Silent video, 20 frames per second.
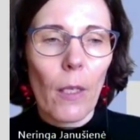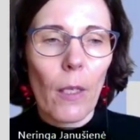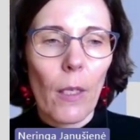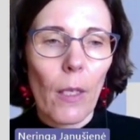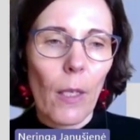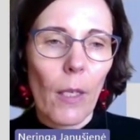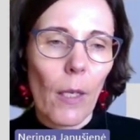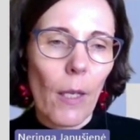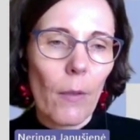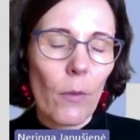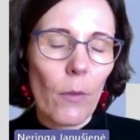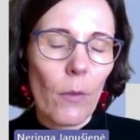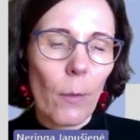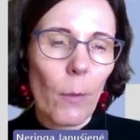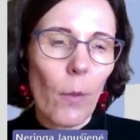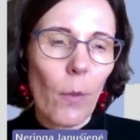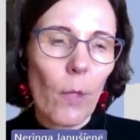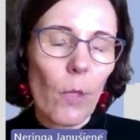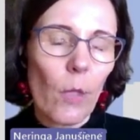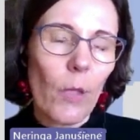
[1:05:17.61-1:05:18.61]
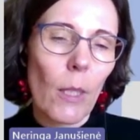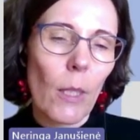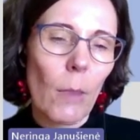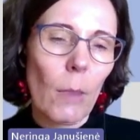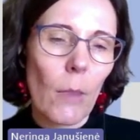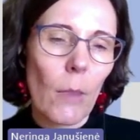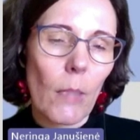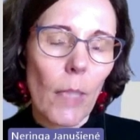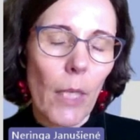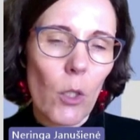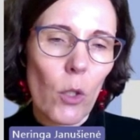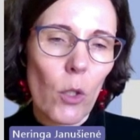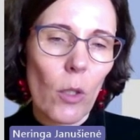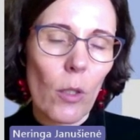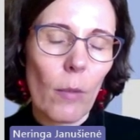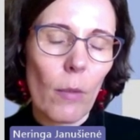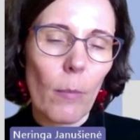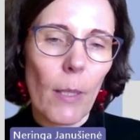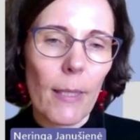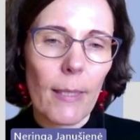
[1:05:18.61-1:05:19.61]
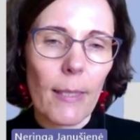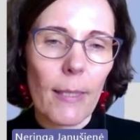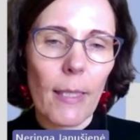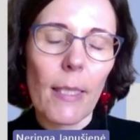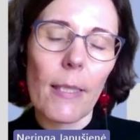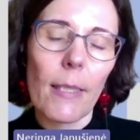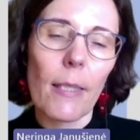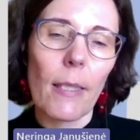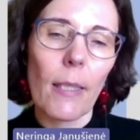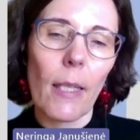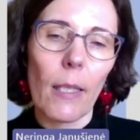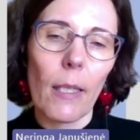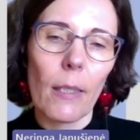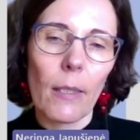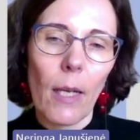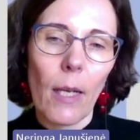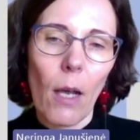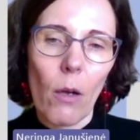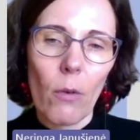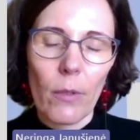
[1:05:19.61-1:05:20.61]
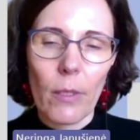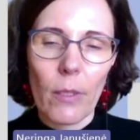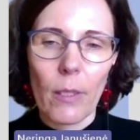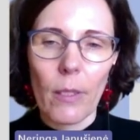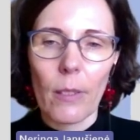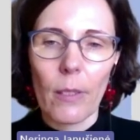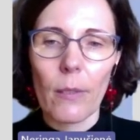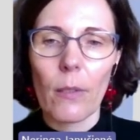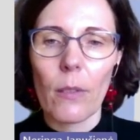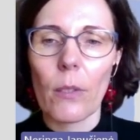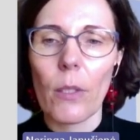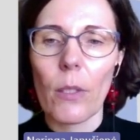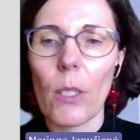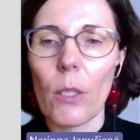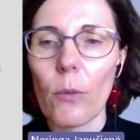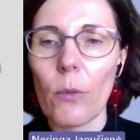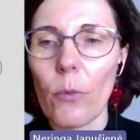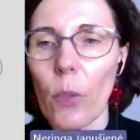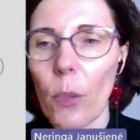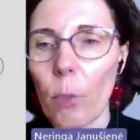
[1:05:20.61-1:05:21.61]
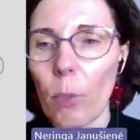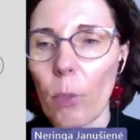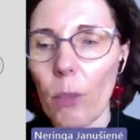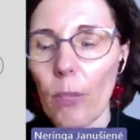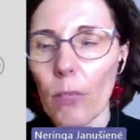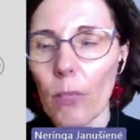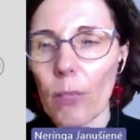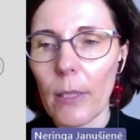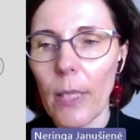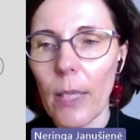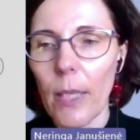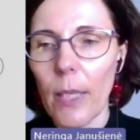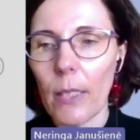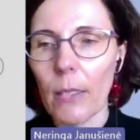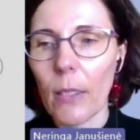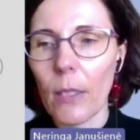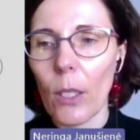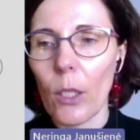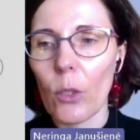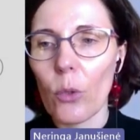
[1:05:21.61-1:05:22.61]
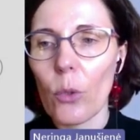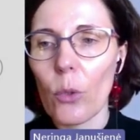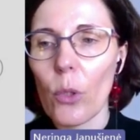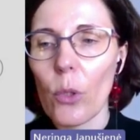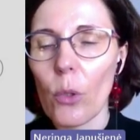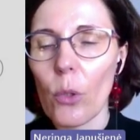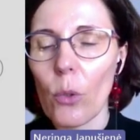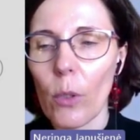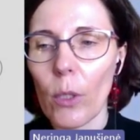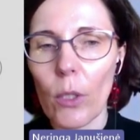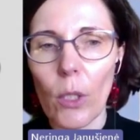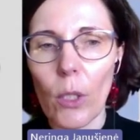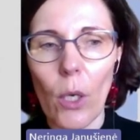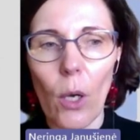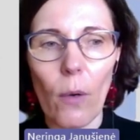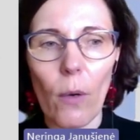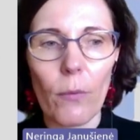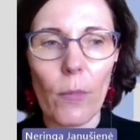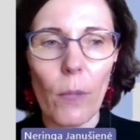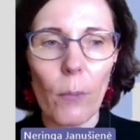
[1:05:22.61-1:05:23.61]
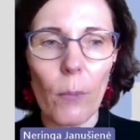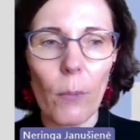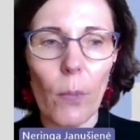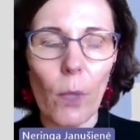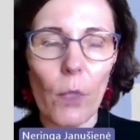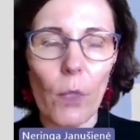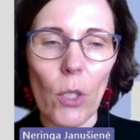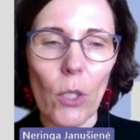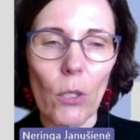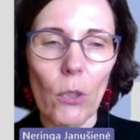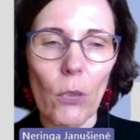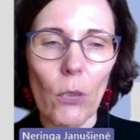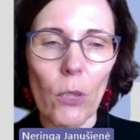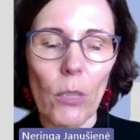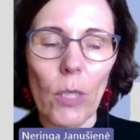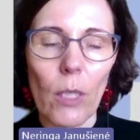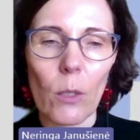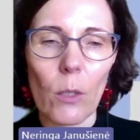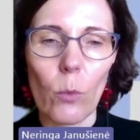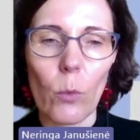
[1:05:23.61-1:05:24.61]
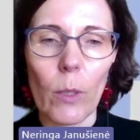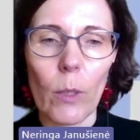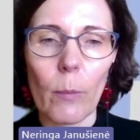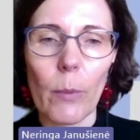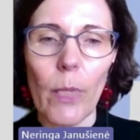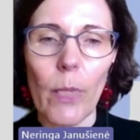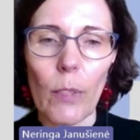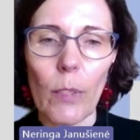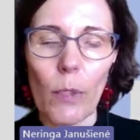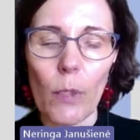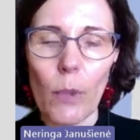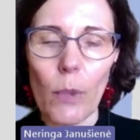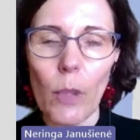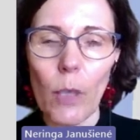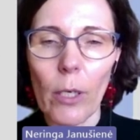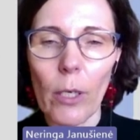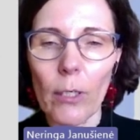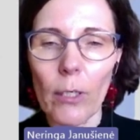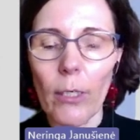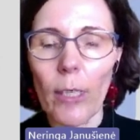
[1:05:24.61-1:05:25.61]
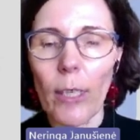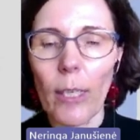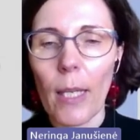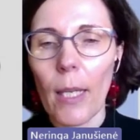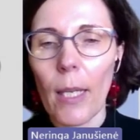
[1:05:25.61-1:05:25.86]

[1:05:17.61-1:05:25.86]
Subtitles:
And the project application must indicate how the transferability and continuity of the project results will be ensured,